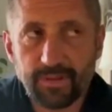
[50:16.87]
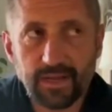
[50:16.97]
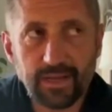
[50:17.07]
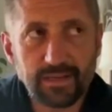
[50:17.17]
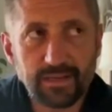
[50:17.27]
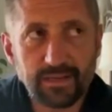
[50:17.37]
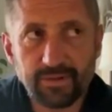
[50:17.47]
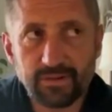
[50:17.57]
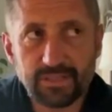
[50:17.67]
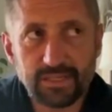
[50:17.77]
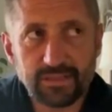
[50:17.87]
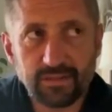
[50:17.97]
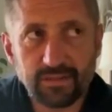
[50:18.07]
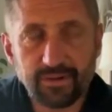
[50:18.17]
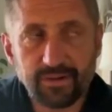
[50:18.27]
Beyond nut butters and
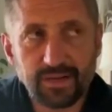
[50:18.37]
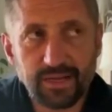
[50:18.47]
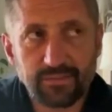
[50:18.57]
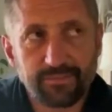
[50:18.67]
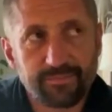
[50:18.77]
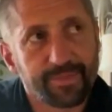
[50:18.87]
sun butter,